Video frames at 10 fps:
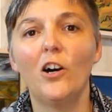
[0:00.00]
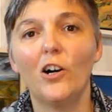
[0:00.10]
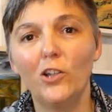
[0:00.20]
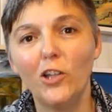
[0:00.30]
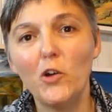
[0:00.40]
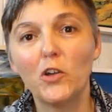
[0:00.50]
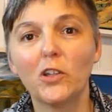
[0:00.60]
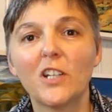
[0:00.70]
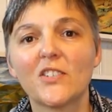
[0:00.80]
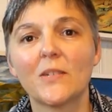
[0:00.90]
Although
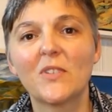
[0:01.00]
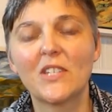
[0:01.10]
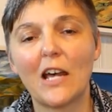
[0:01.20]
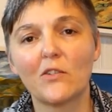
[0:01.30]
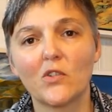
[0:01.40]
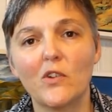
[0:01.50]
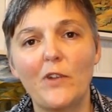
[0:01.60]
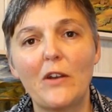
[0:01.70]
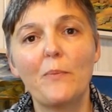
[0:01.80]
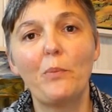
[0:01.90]
colours themselves are a
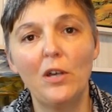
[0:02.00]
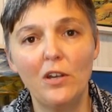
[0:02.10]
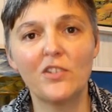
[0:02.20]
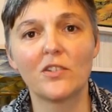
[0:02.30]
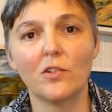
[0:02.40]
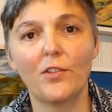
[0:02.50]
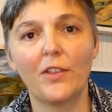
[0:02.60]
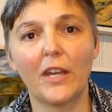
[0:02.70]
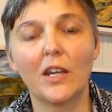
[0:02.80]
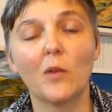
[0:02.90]
very personal
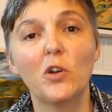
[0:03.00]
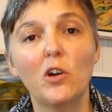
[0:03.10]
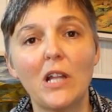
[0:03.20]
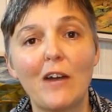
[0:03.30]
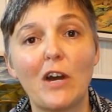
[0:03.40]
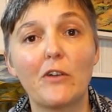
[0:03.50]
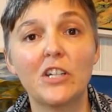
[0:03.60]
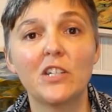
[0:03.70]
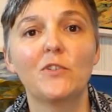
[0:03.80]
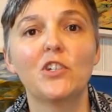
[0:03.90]
thing and we all have our
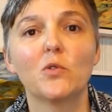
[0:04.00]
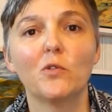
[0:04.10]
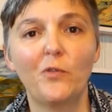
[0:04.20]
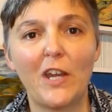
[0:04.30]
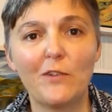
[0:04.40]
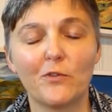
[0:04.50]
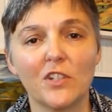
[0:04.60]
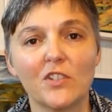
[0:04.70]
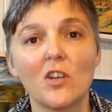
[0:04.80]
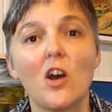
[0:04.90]
individual
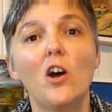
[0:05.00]
favourites,